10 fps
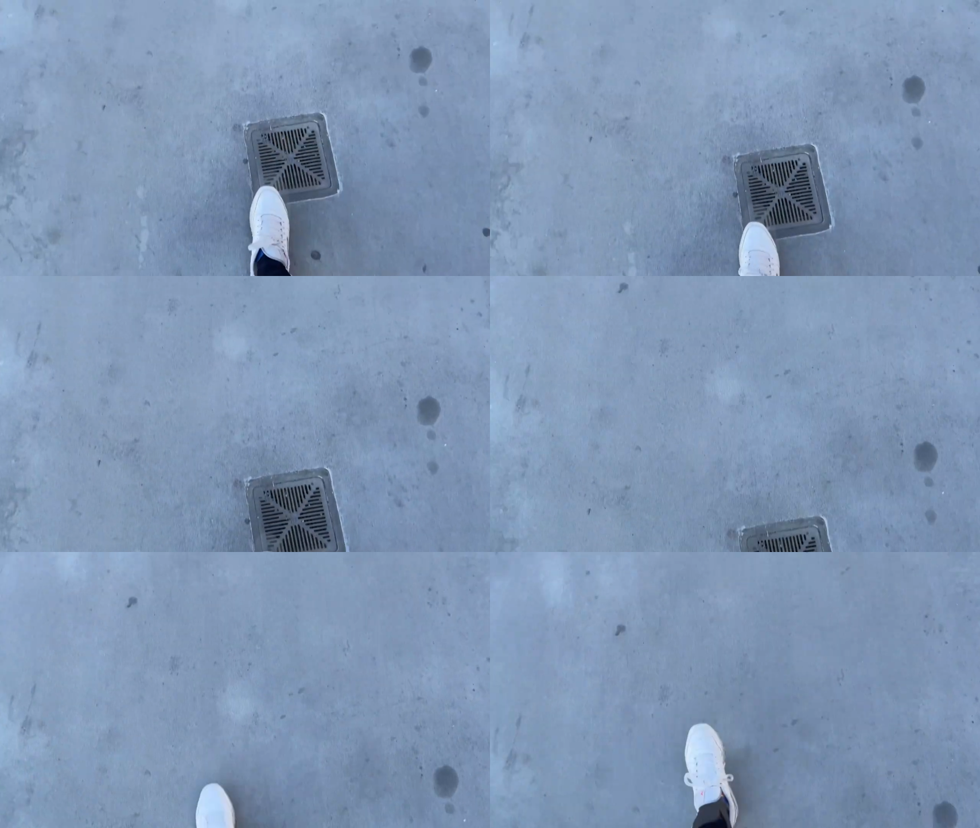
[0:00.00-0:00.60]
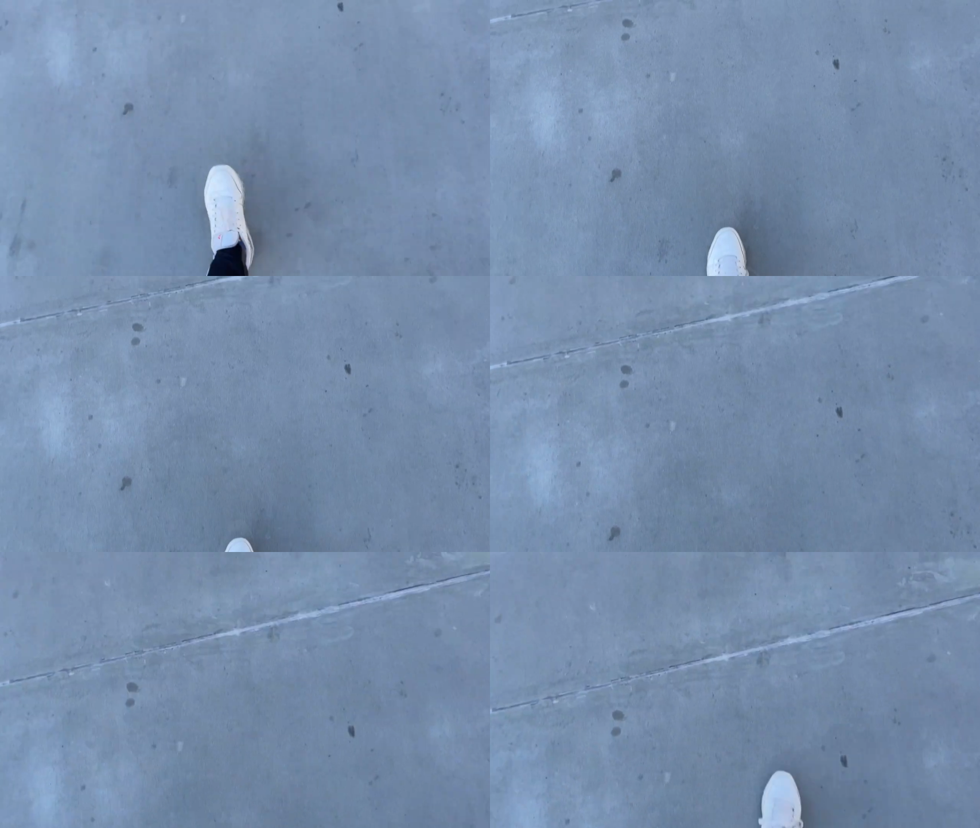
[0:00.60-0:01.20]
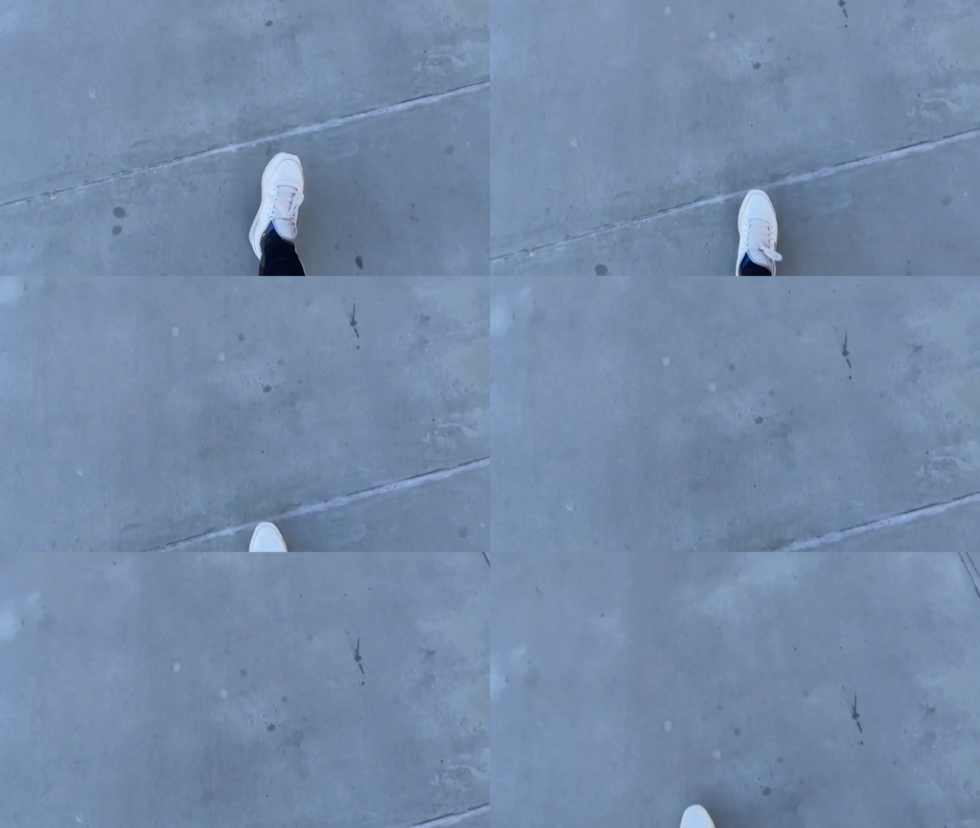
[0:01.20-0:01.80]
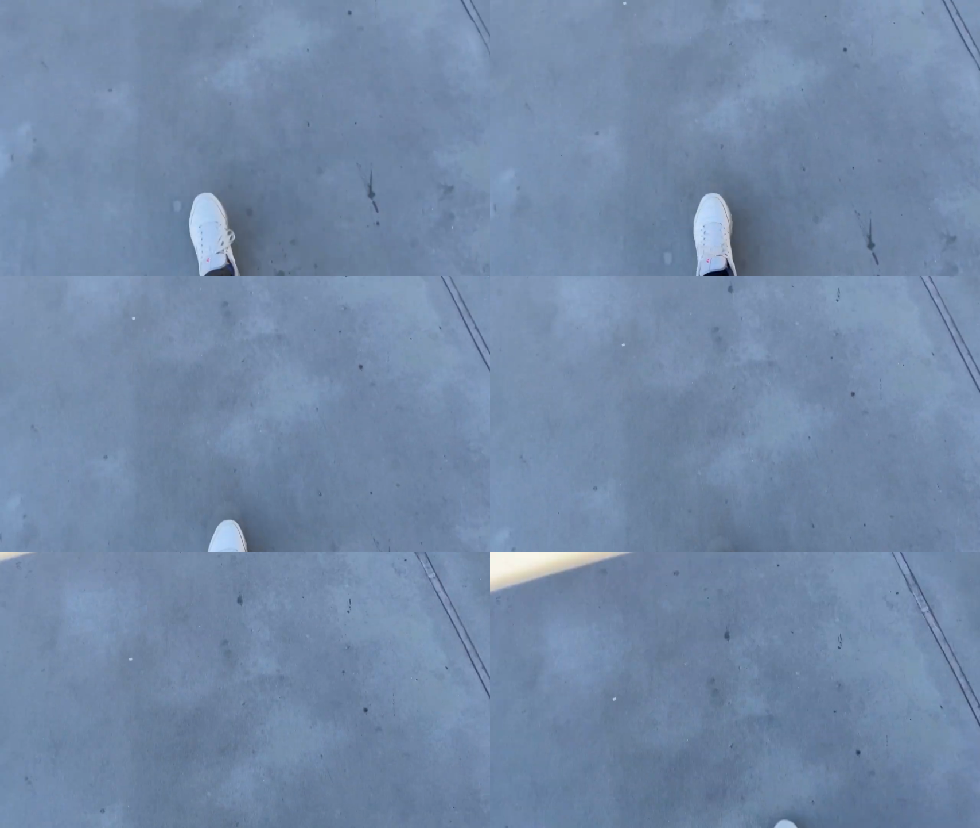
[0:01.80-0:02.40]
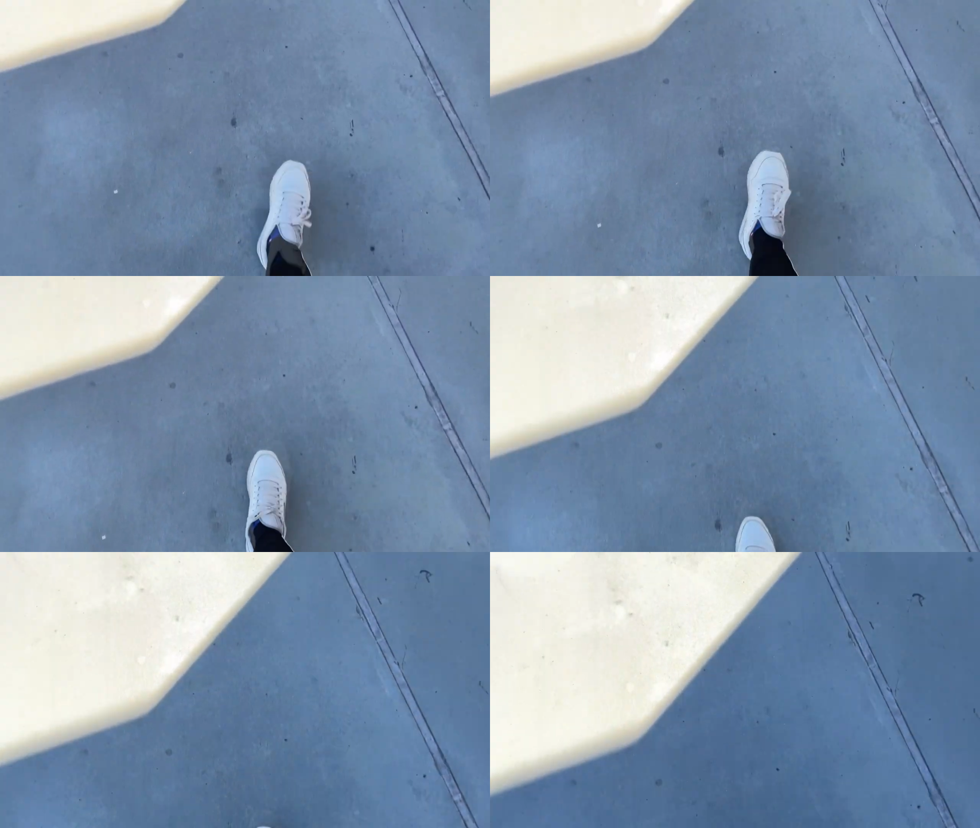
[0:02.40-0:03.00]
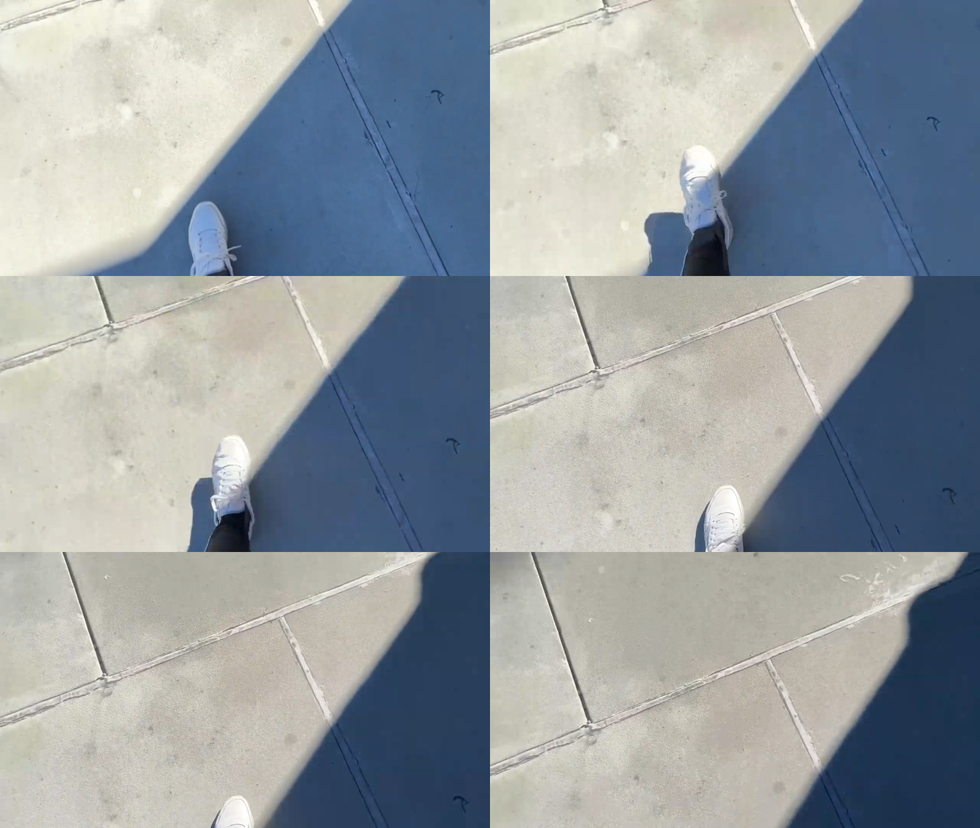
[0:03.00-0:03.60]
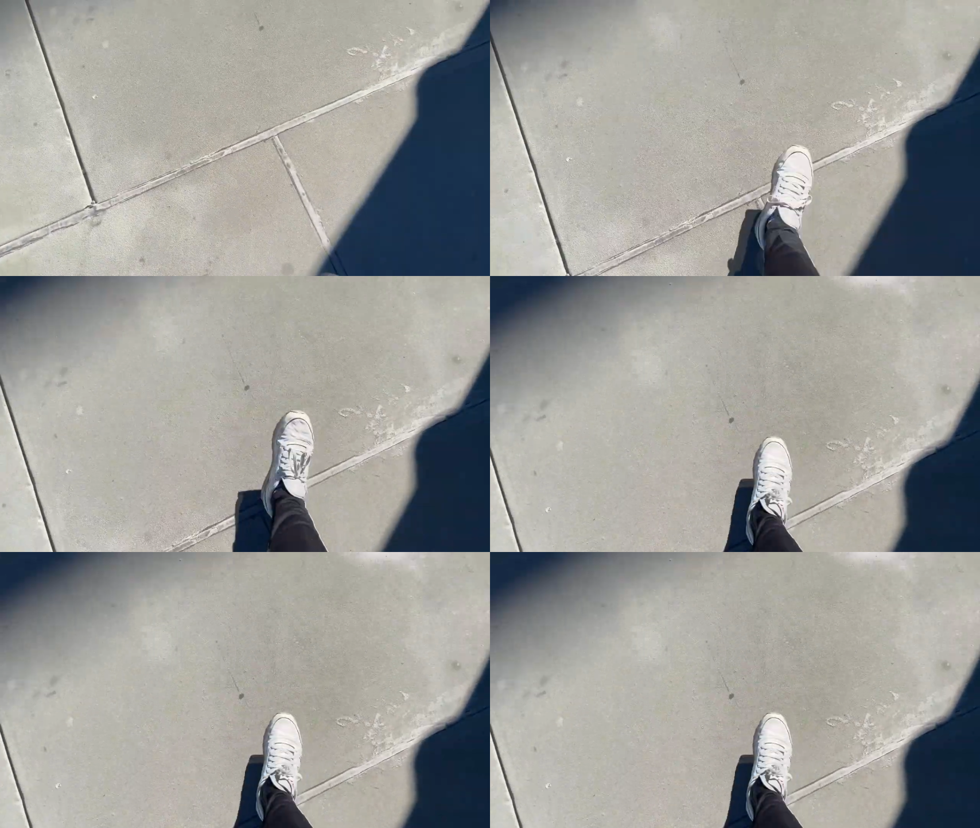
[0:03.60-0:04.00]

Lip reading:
Nobody's mouth can be seen.